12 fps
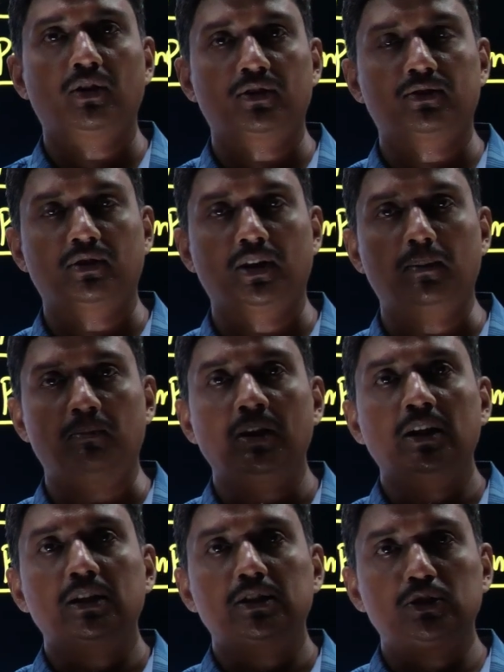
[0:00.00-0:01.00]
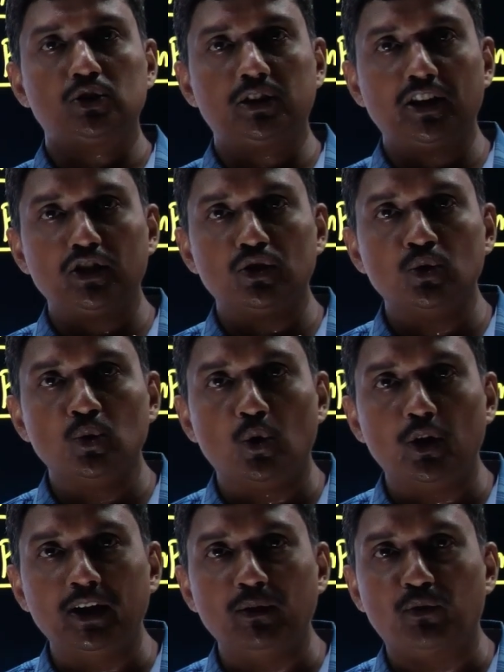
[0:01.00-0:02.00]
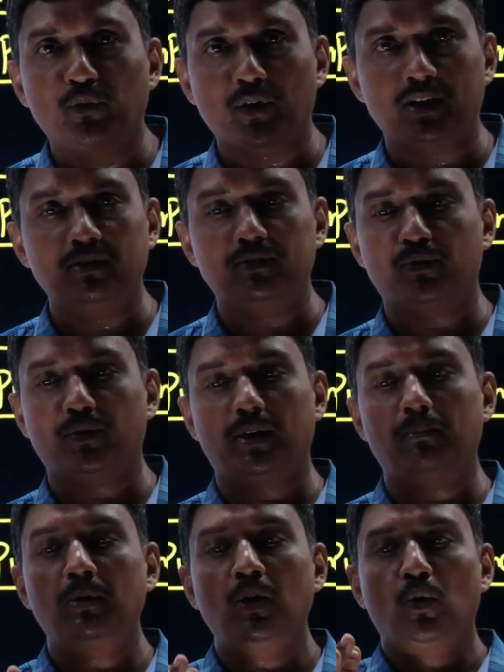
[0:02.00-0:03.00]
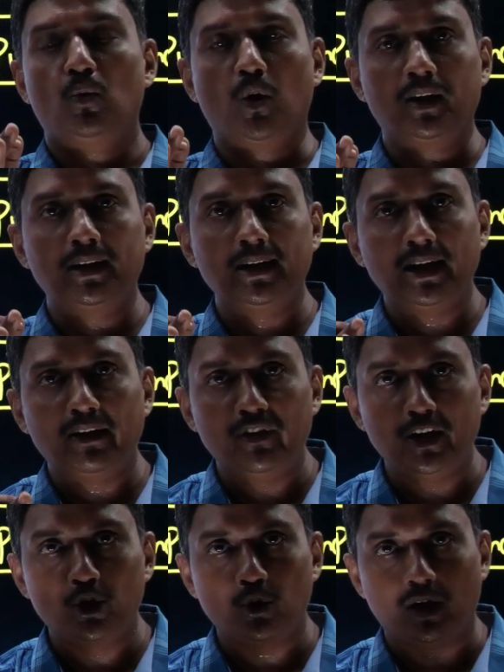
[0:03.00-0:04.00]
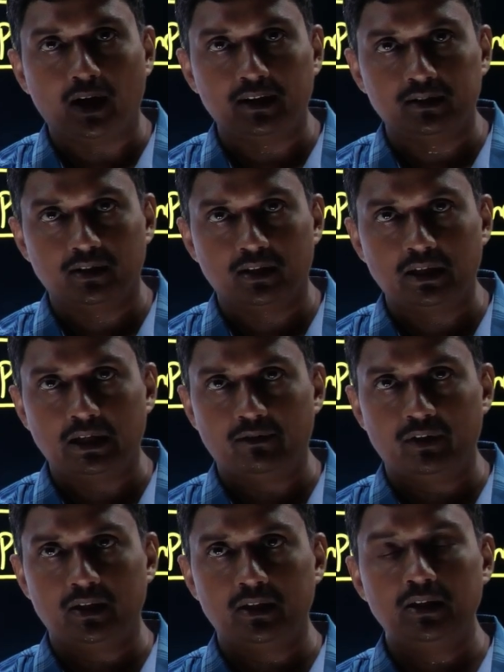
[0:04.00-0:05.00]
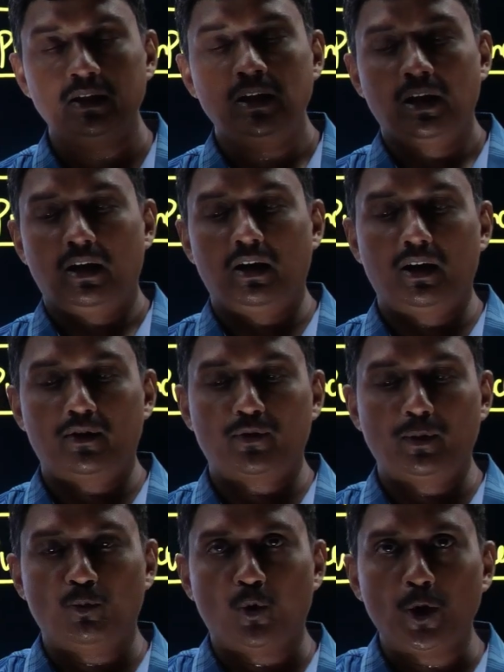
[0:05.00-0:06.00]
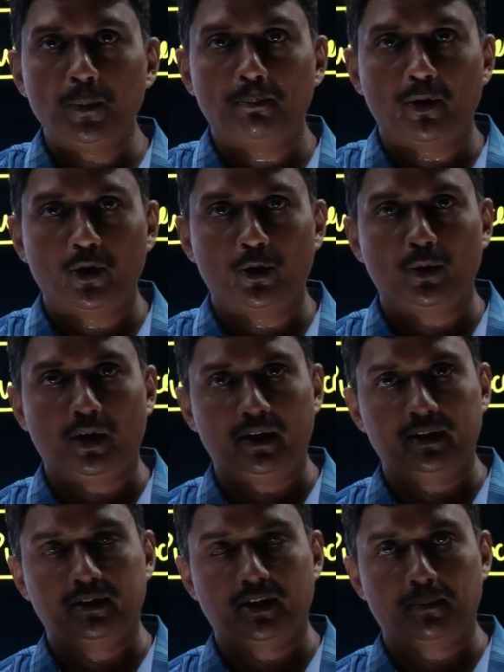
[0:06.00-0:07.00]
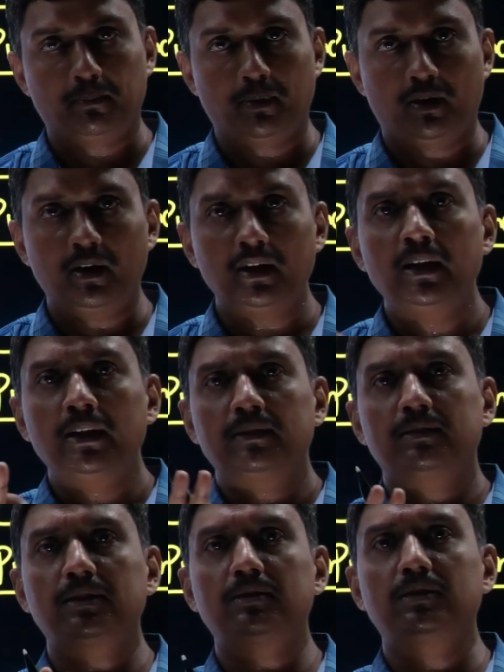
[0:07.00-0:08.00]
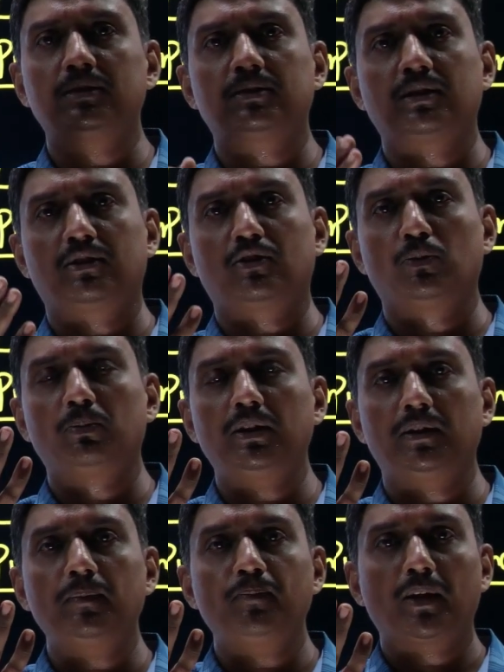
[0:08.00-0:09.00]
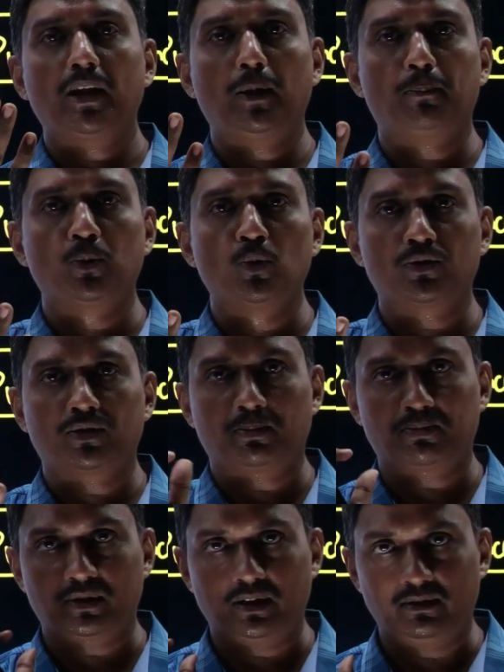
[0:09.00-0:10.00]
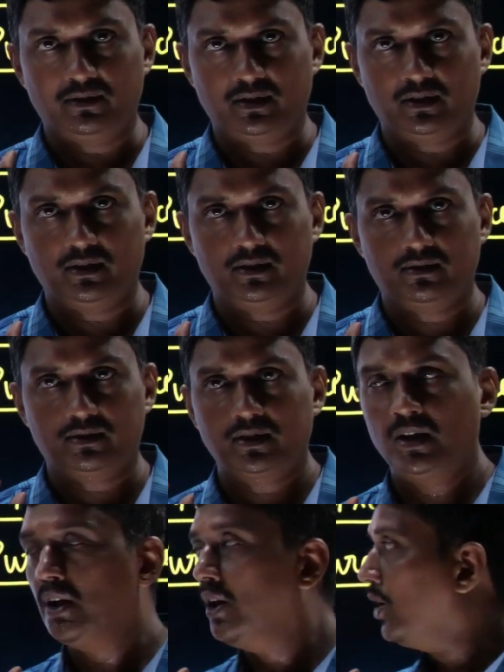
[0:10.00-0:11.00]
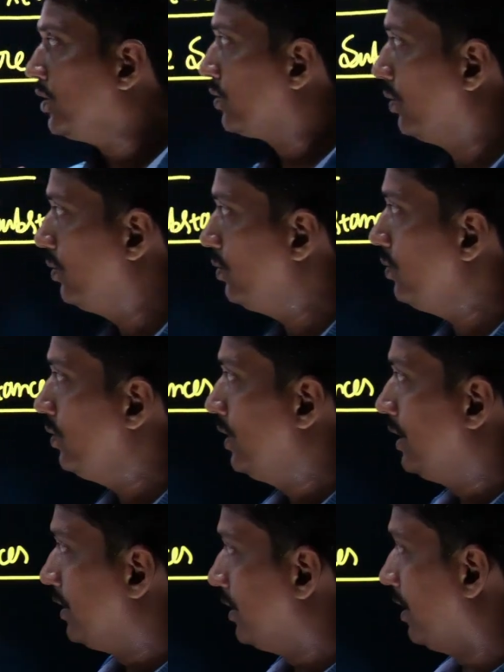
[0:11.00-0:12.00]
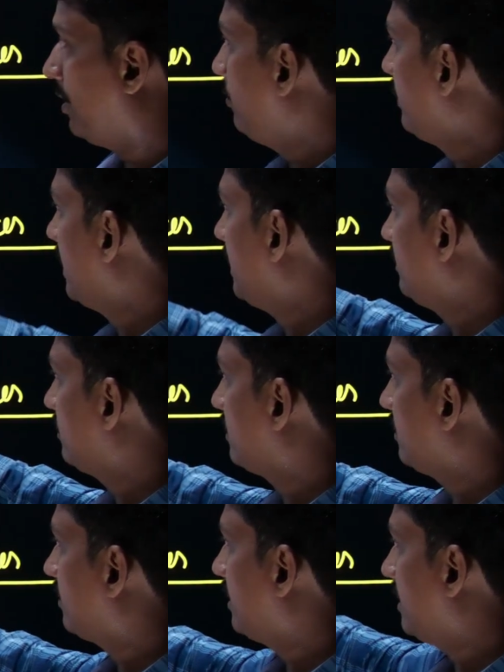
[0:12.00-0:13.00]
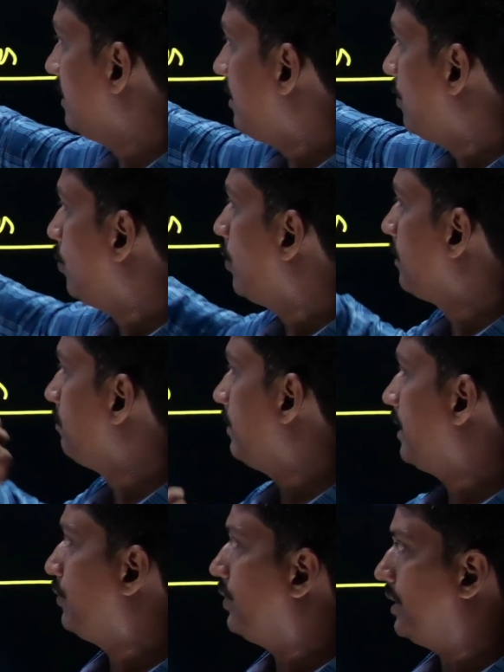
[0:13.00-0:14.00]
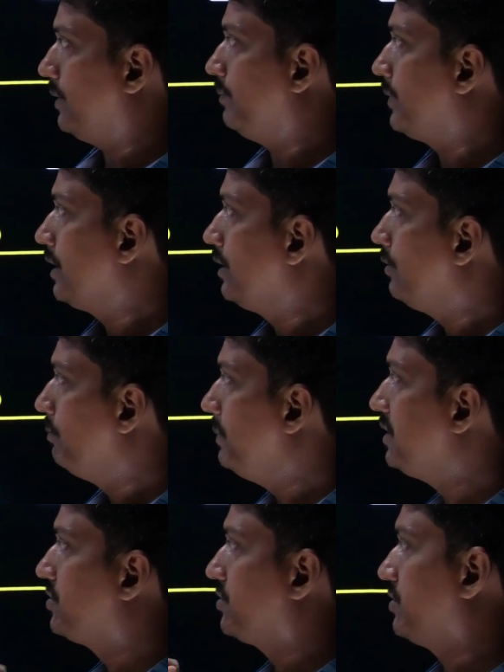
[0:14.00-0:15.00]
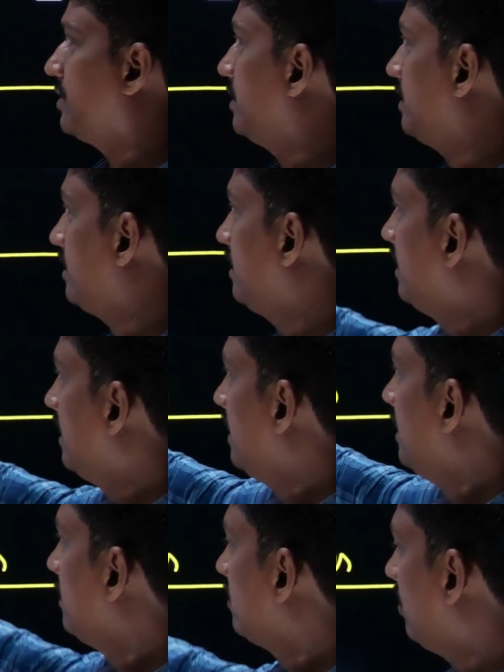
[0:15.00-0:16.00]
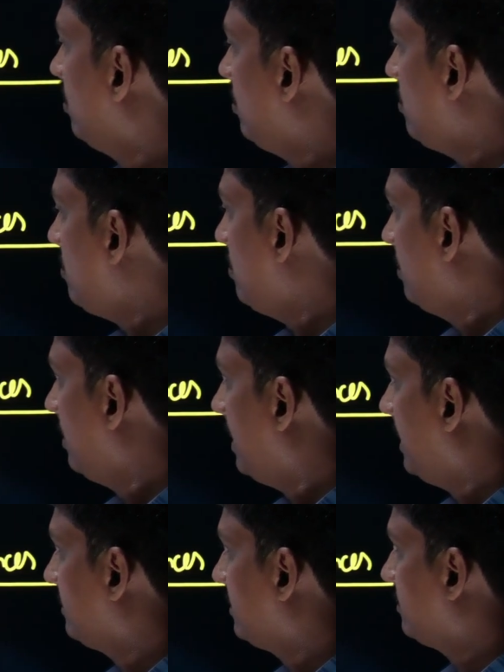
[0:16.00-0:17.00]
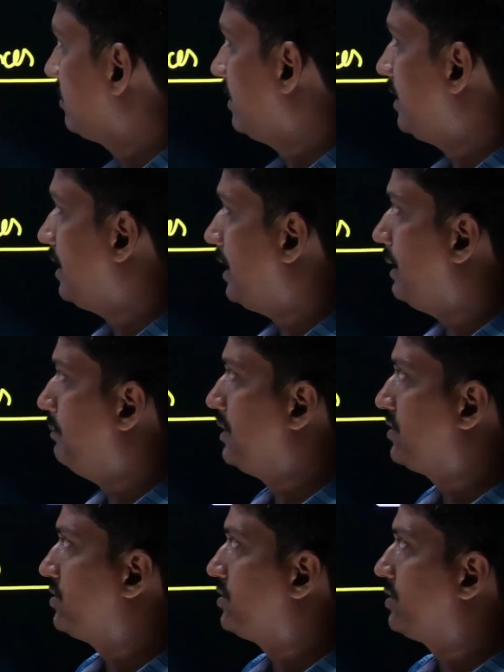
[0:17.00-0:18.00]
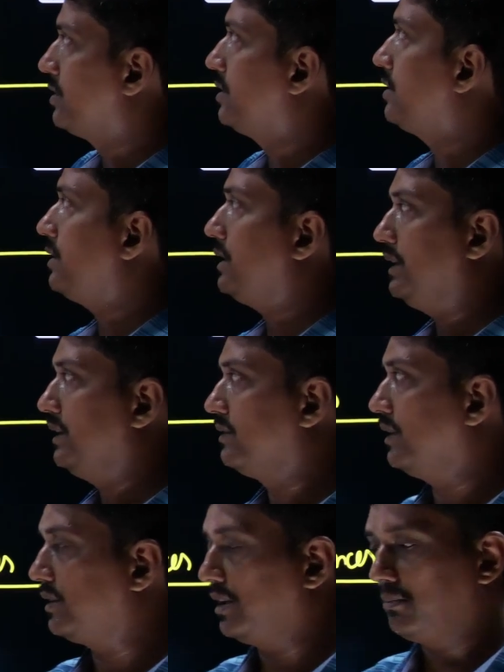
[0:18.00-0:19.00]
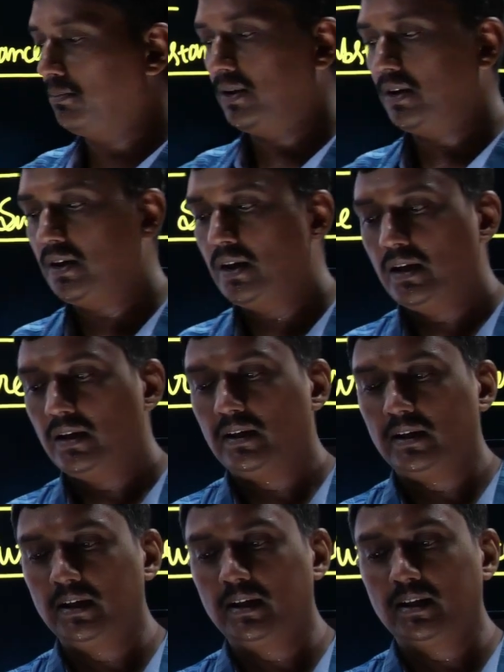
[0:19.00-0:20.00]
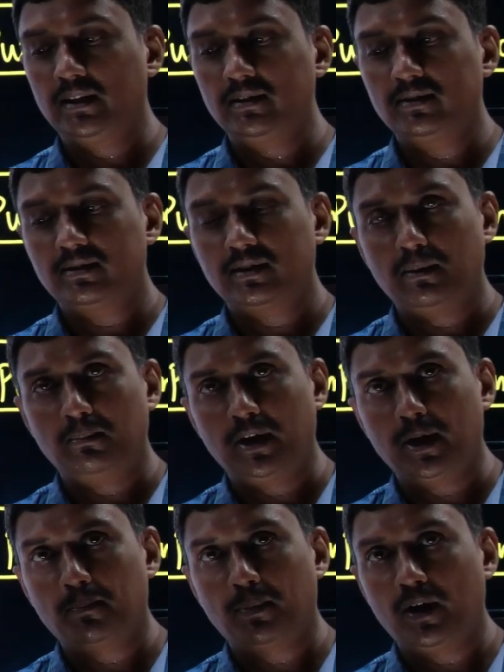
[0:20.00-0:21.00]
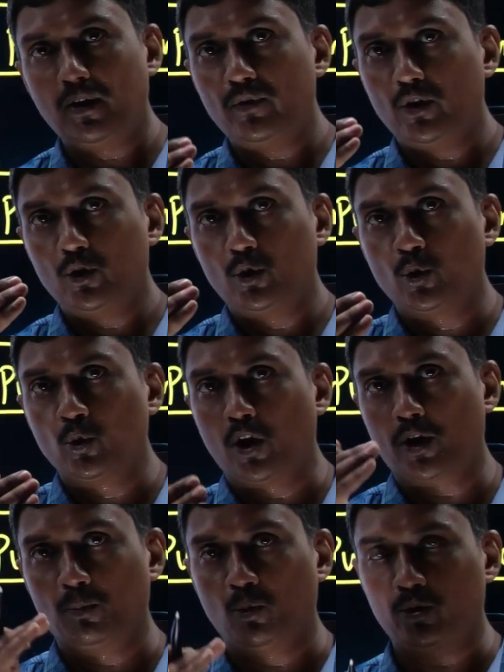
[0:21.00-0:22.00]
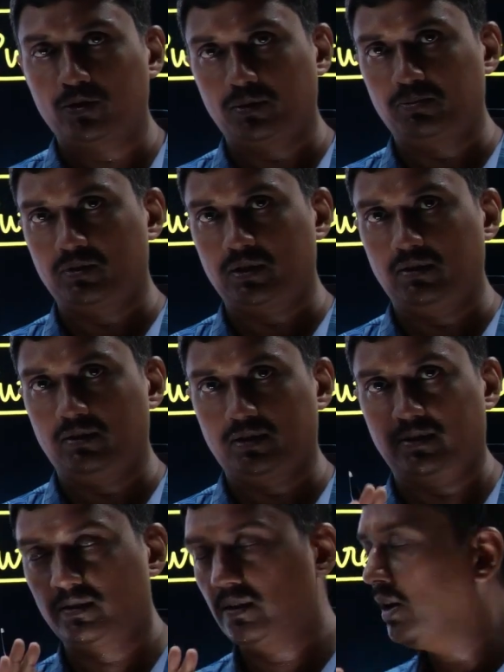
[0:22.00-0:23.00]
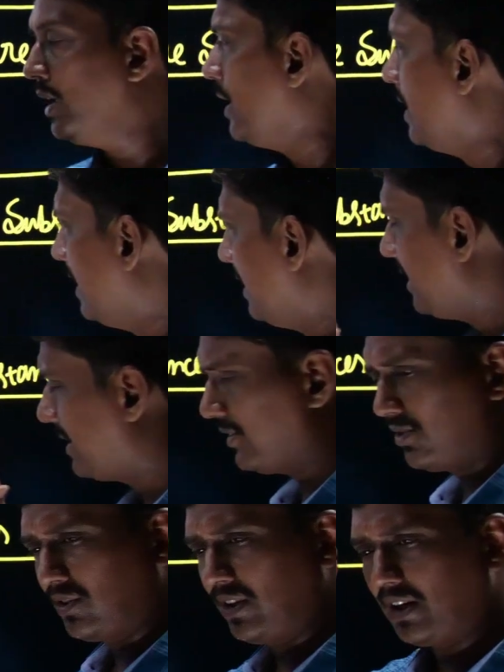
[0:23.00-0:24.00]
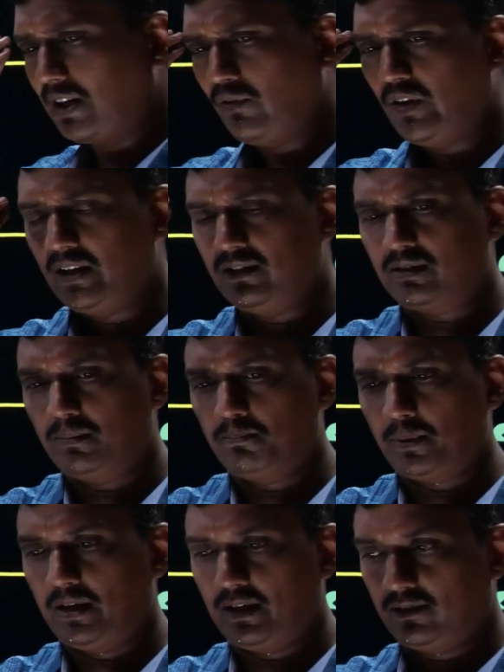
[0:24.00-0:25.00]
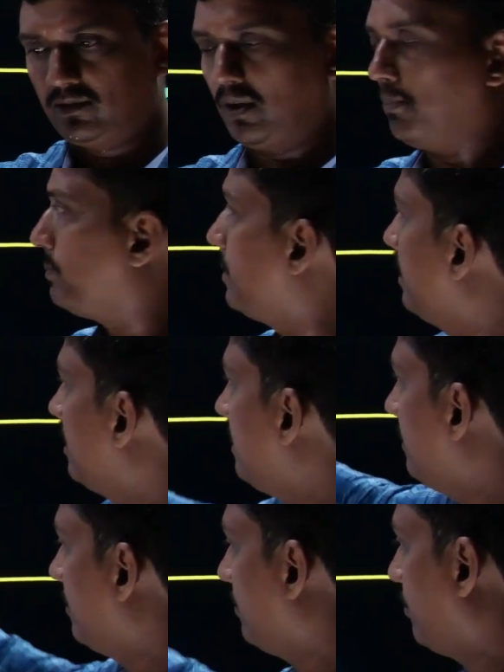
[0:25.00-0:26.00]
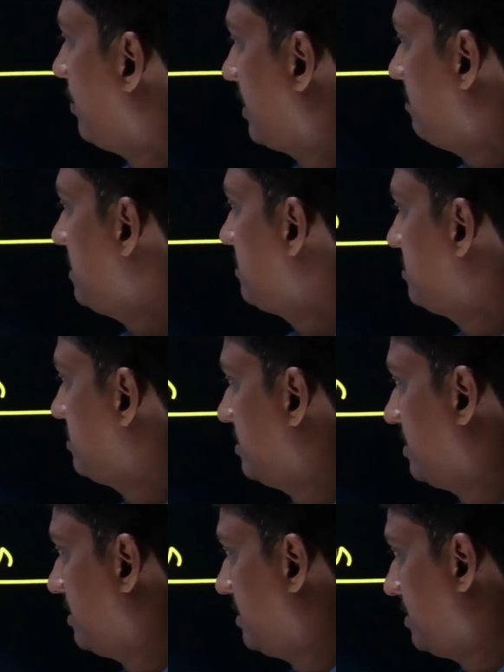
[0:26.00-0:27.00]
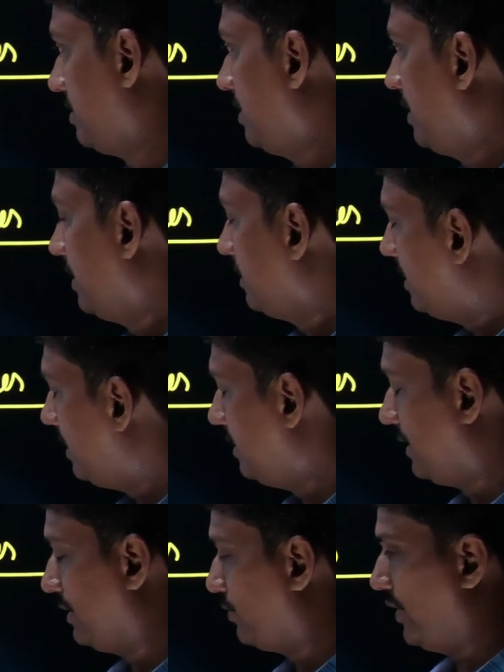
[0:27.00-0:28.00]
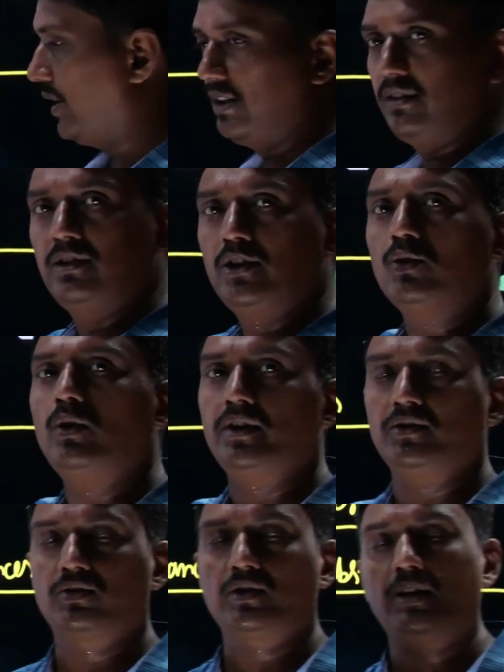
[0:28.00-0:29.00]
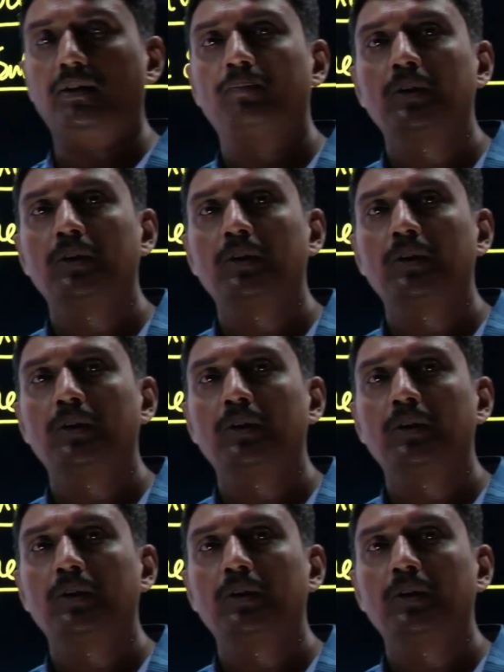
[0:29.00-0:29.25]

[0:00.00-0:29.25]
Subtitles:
are same. There is no difference from one level to another level or from one part to another part. Such is said to be a pure substances. So now we are discussing one by one. Mixture. So as I said, a mixture is nothing but it is made up of two or more substances. Let us take a very simple example for a mixture. Then it is very easy to understand.